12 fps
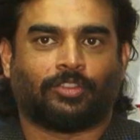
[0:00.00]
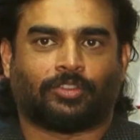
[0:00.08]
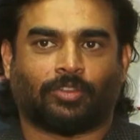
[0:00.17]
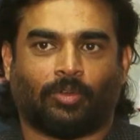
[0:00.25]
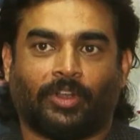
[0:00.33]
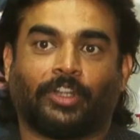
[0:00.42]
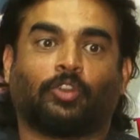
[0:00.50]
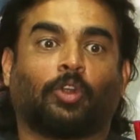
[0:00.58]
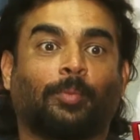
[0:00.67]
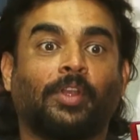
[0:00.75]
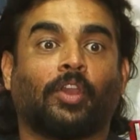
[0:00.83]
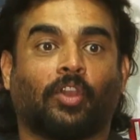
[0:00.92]
So it
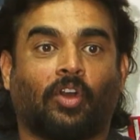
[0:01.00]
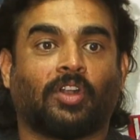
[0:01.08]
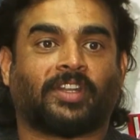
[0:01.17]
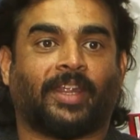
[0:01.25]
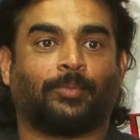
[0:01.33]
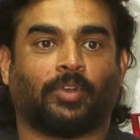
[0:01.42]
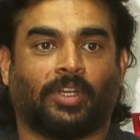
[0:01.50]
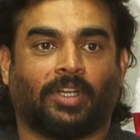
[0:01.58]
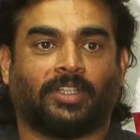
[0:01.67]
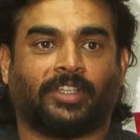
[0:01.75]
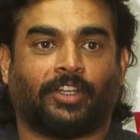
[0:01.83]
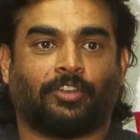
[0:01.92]
took me a long time to
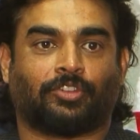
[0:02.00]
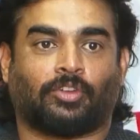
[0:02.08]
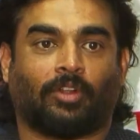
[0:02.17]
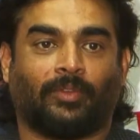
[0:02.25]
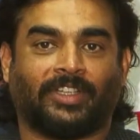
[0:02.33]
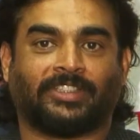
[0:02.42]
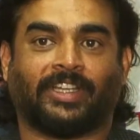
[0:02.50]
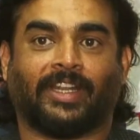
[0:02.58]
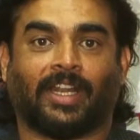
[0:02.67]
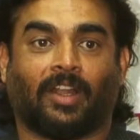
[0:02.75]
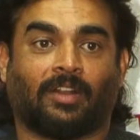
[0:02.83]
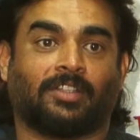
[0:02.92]
learn that you should always
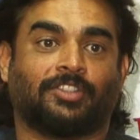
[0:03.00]
get out of the